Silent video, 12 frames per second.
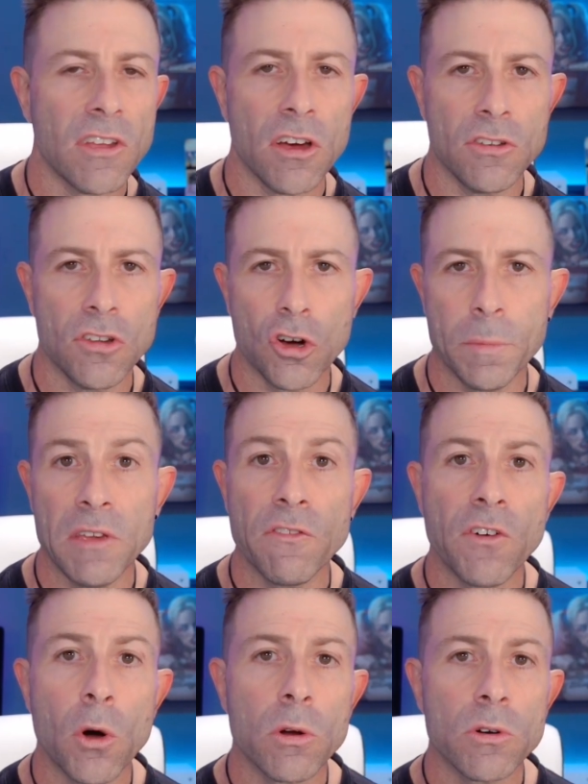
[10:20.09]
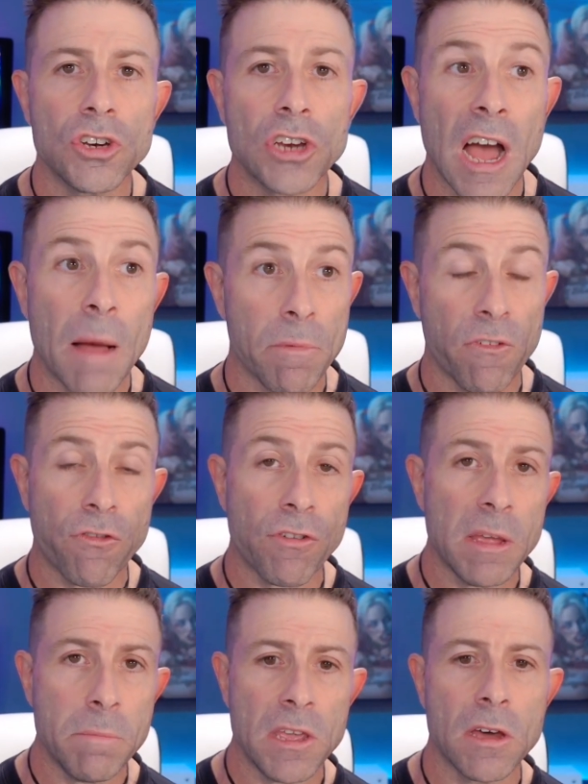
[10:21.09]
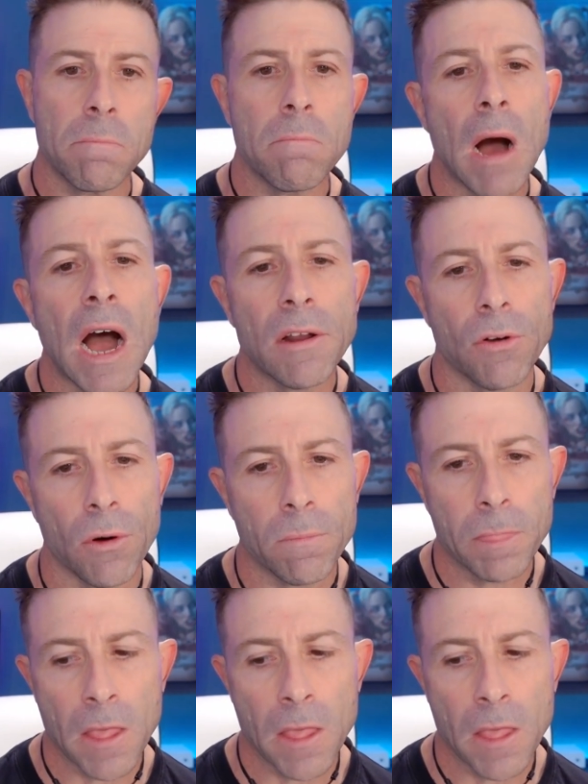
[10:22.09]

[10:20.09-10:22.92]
Adobe Photoshop freemium model?